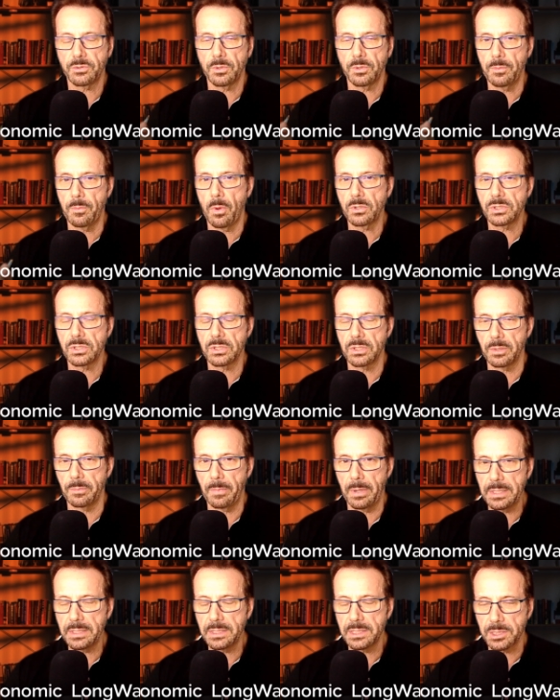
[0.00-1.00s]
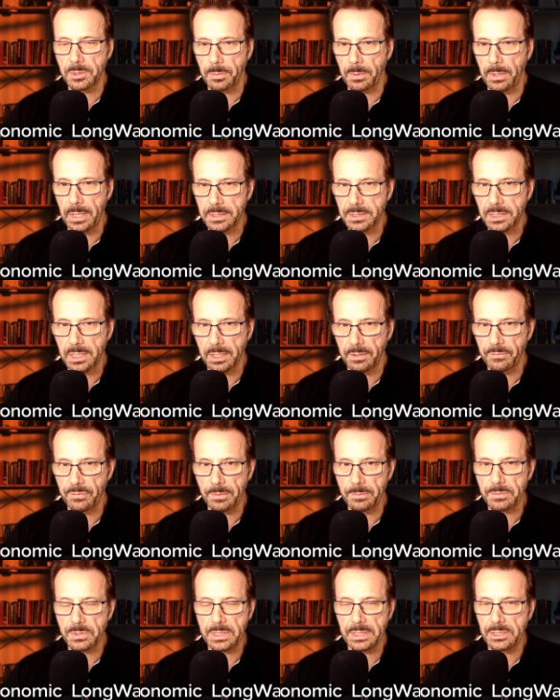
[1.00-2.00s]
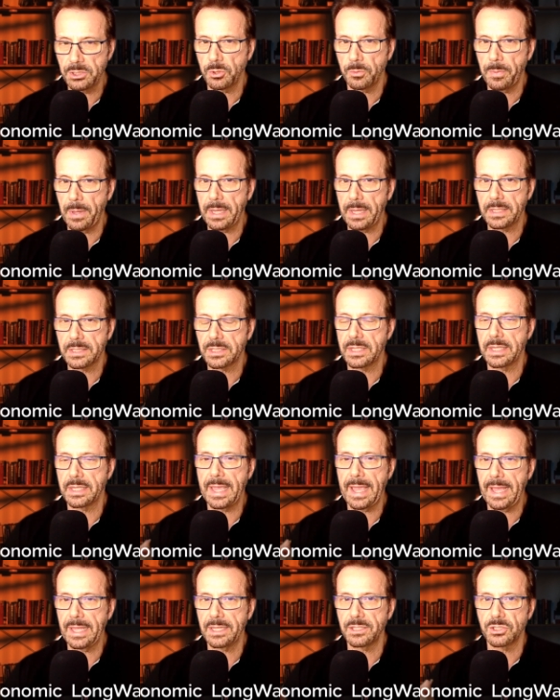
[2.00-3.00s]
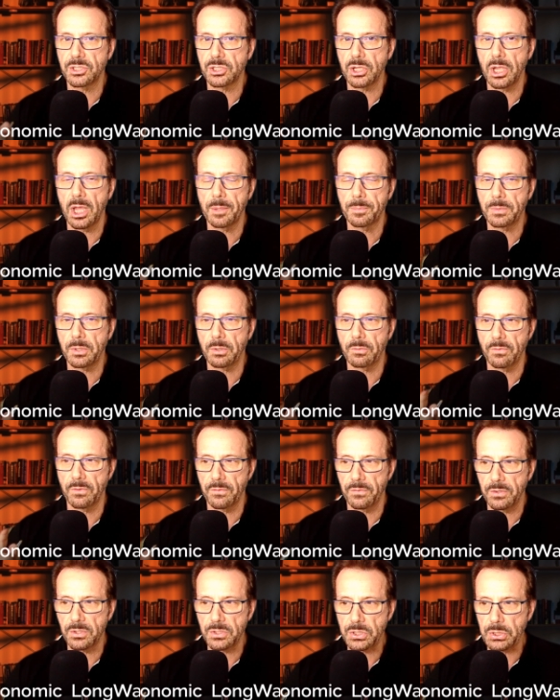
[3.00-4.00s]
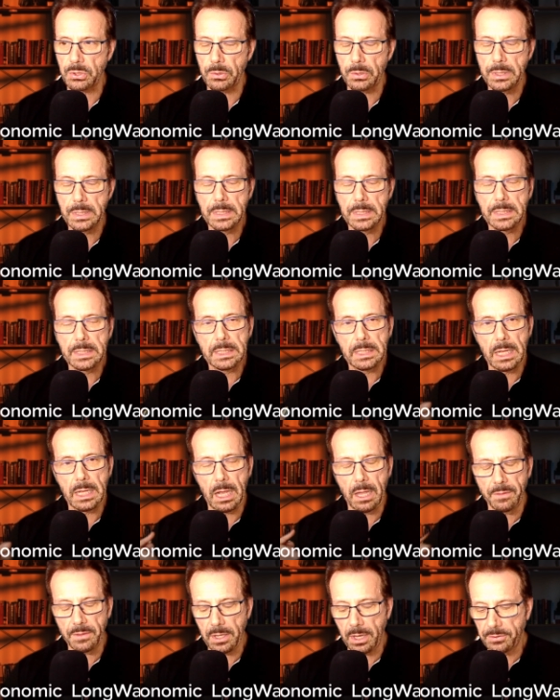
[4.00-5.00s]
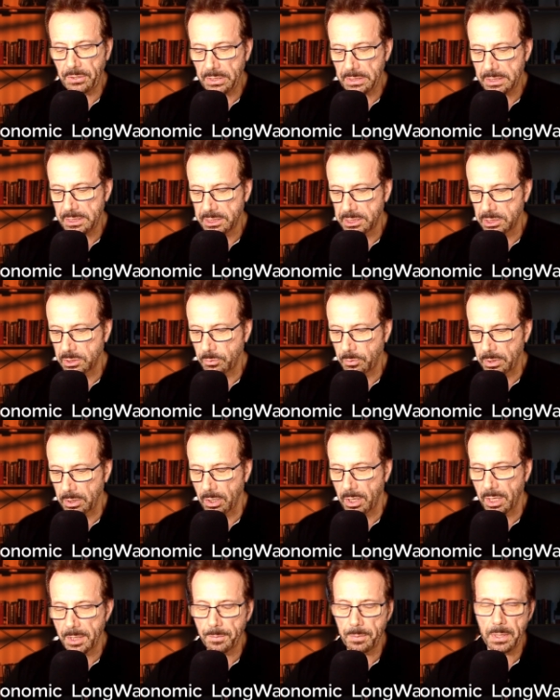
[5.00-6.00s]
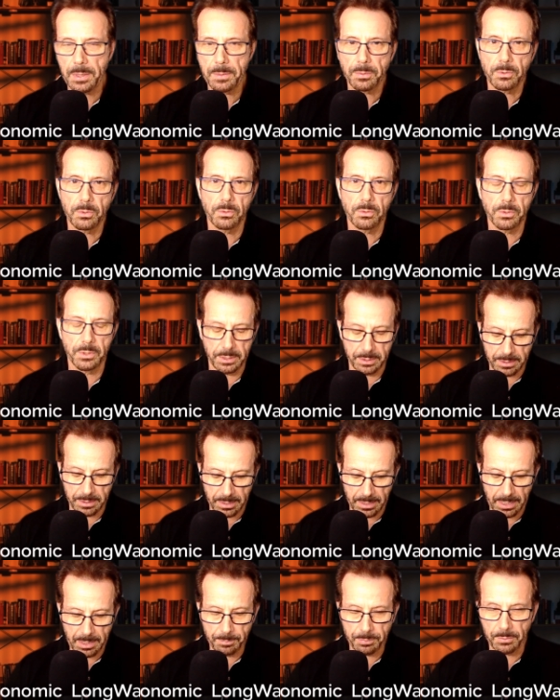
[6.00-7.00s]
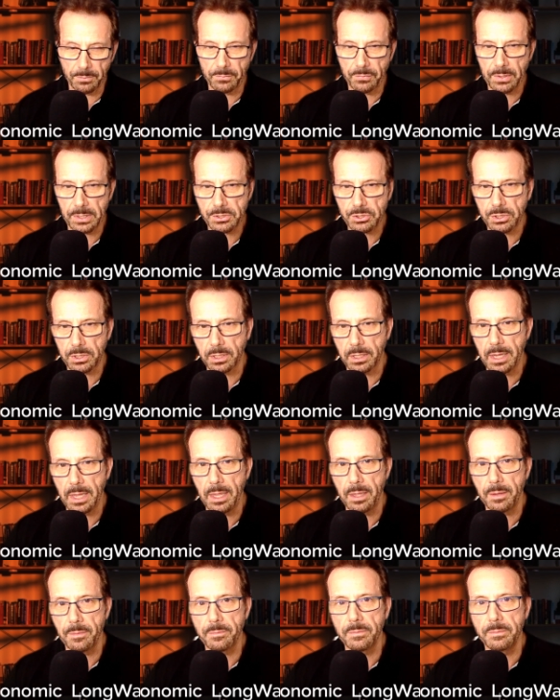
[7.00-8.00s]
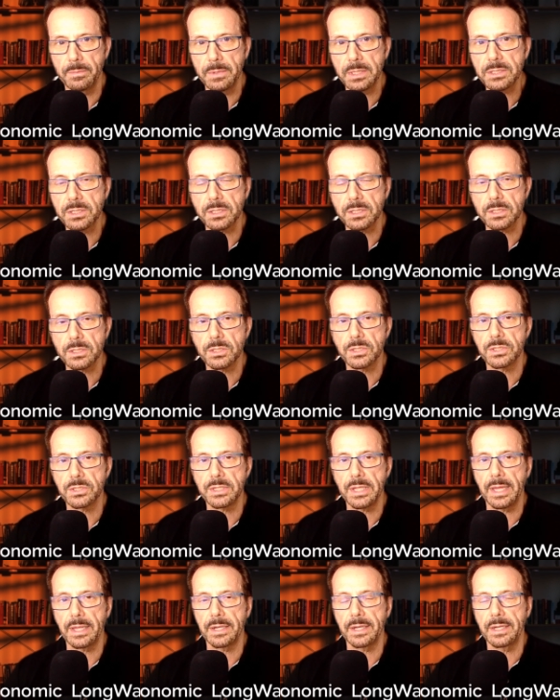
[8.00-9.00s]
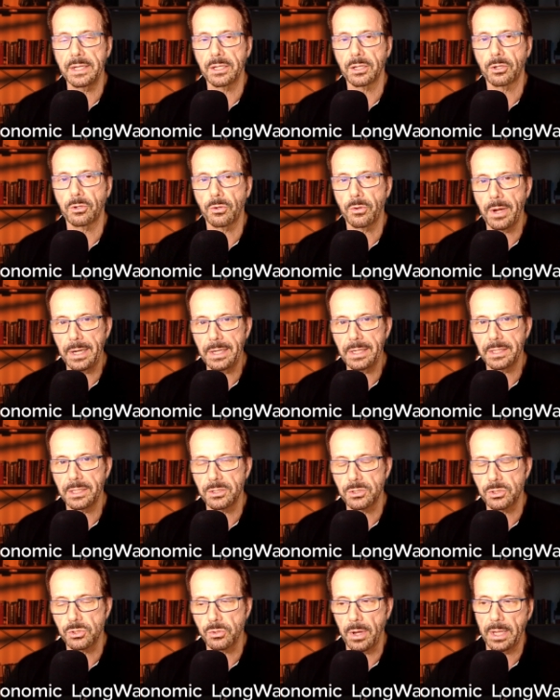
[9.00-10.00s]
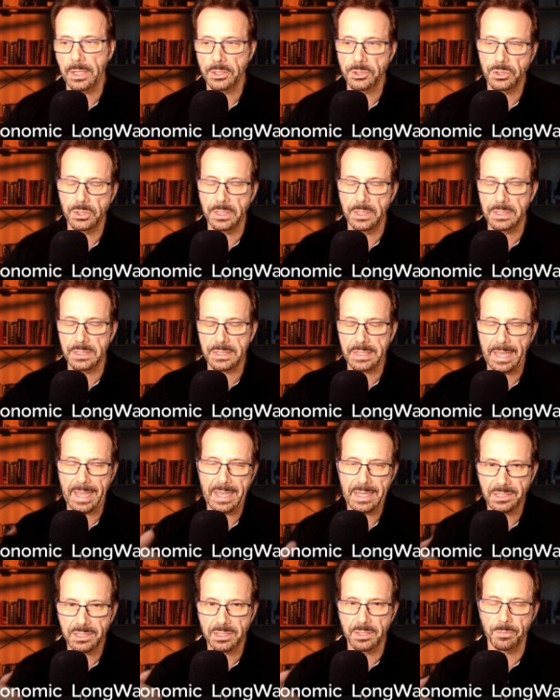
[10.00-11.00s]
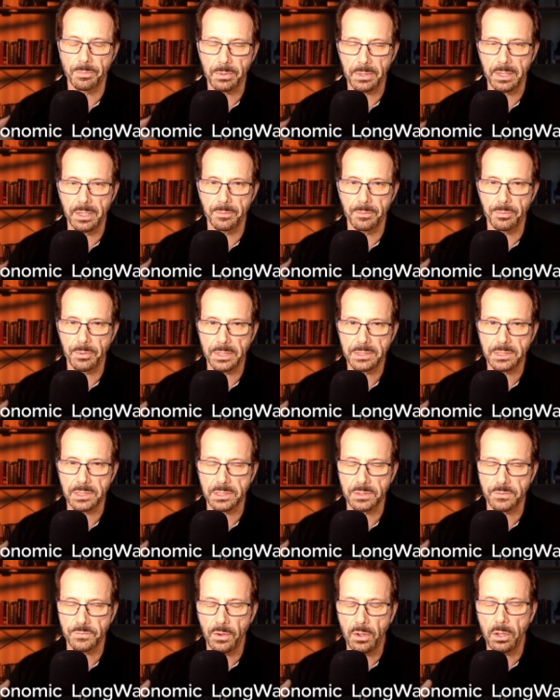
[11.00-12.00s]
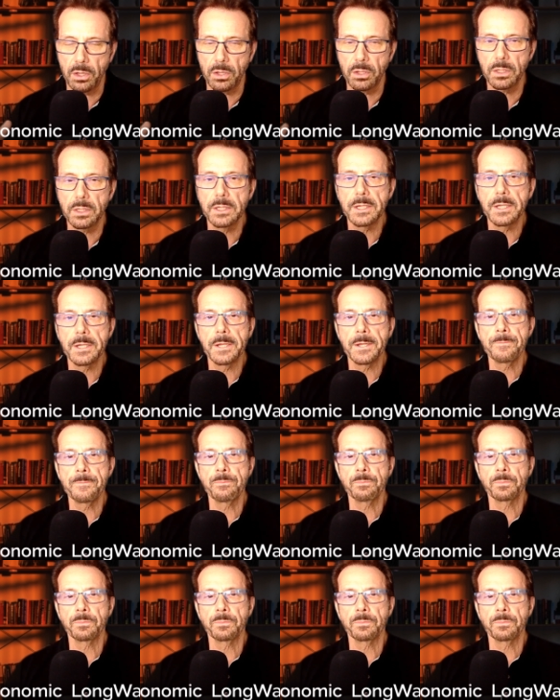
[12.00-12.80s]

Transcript: that's where most of the money supplies come from. Central banks can't stop the reversal. I think this is what a lot of people in the hyperinflation camp misses that in a credit contraction, as asset prices fall,